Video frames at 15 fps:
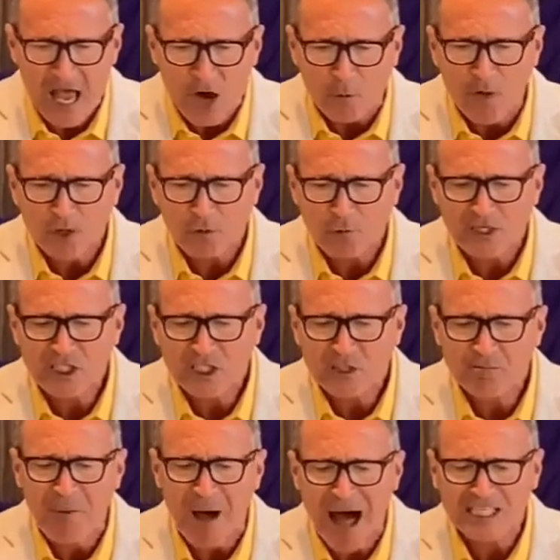with
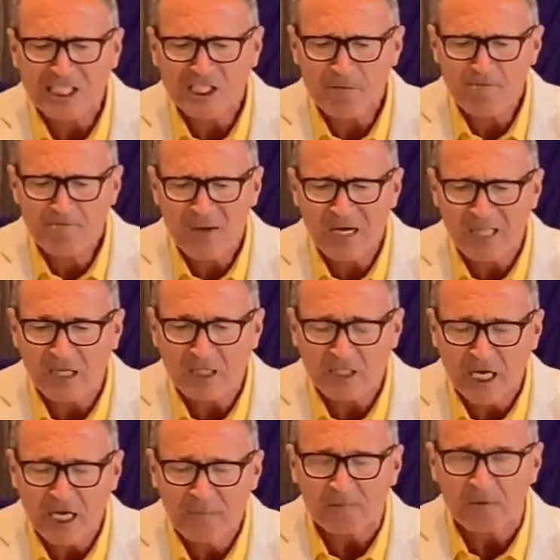
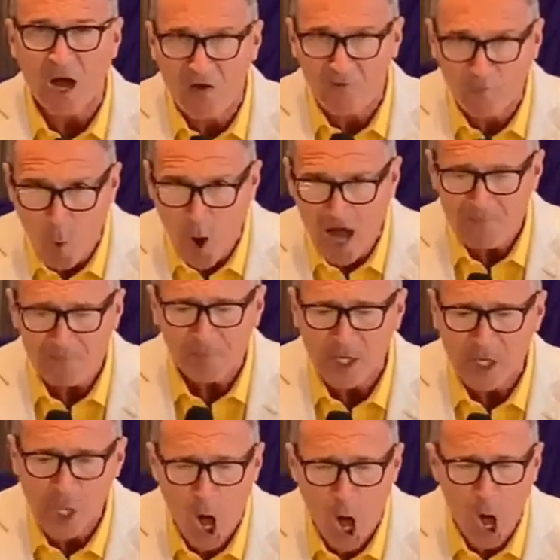responsibility of what
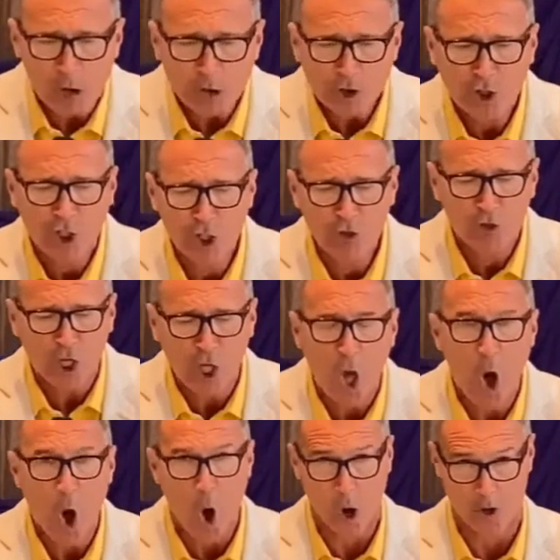belongs to the
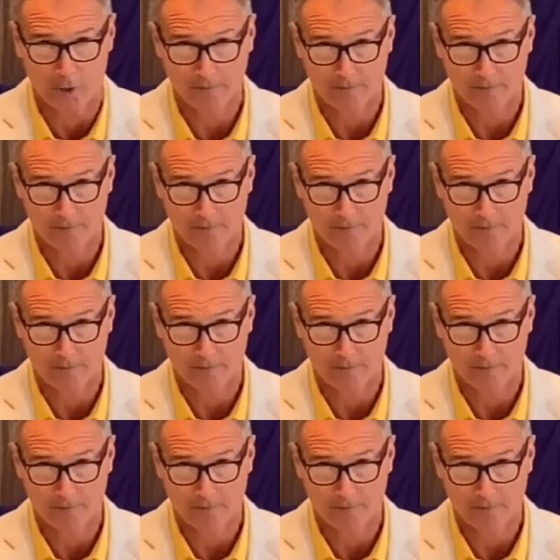Lord.